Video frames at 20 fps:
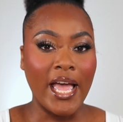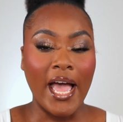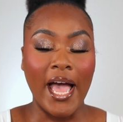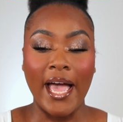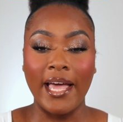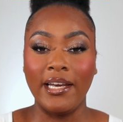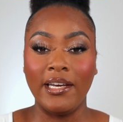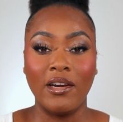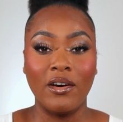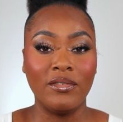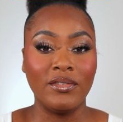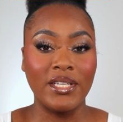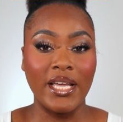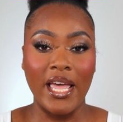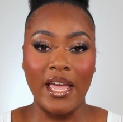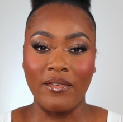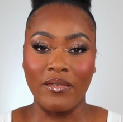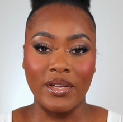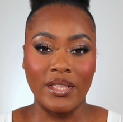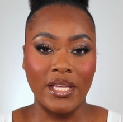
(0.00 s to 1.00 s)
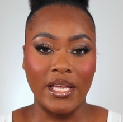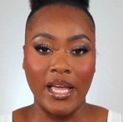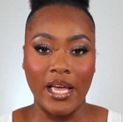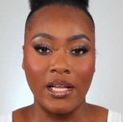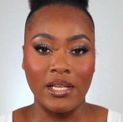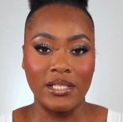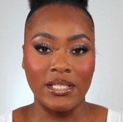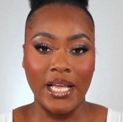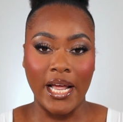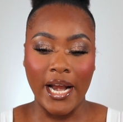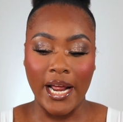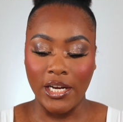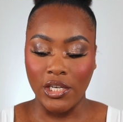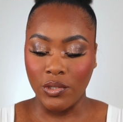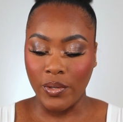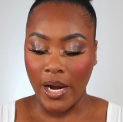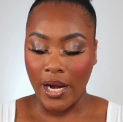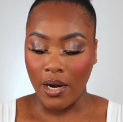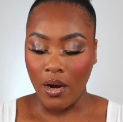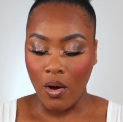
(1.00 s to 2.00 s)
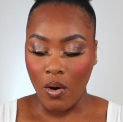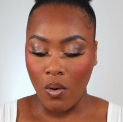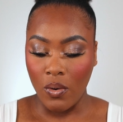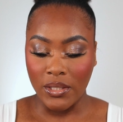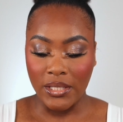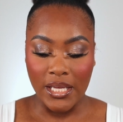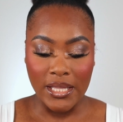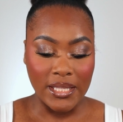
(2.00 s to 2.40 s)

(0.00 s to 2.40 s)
I loved everything else that I tried out.